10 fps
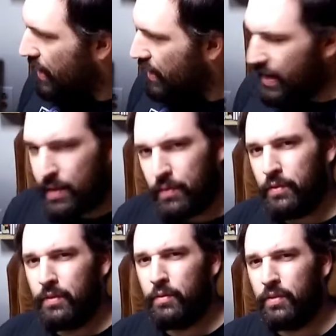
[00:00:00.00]
And I kind
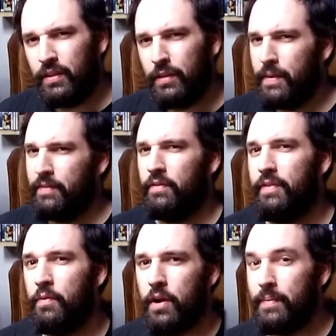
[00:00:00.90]
of want to do a little bit of a
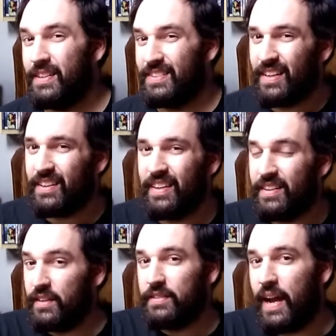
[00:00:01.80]
review on it, because technically
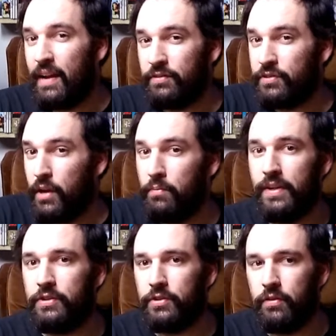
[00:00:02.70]
it does have
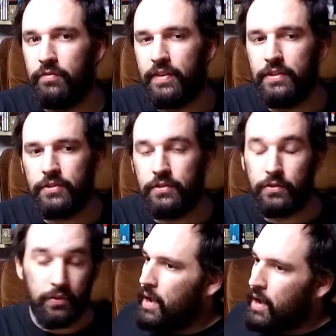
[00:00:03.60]
some retro
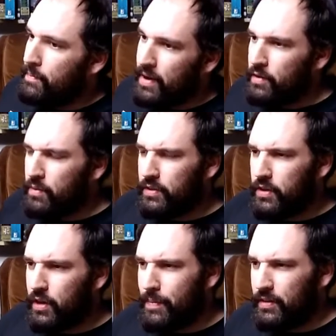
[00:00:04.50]
features. But I do
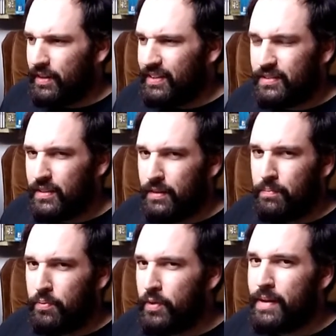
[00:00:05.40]
want to talk about at least
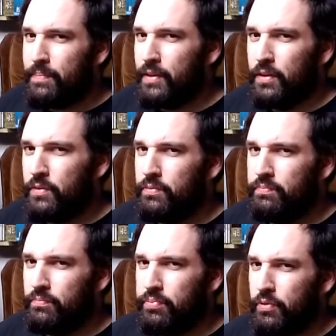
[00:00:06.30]
a pre-build
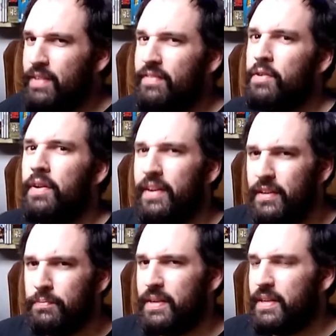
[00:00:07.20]
preview, I
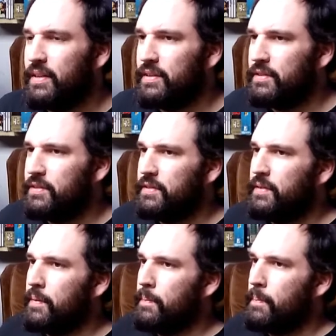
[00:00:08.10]
guess, because
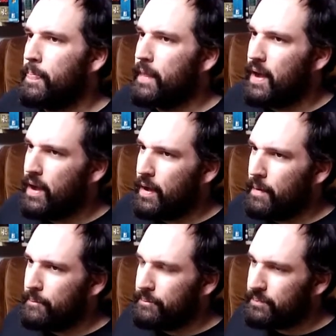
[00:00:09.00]

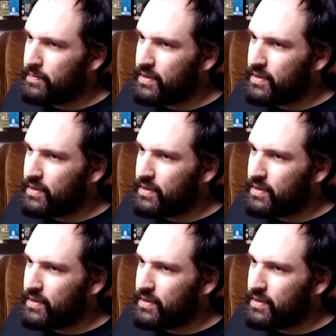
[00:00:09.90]
I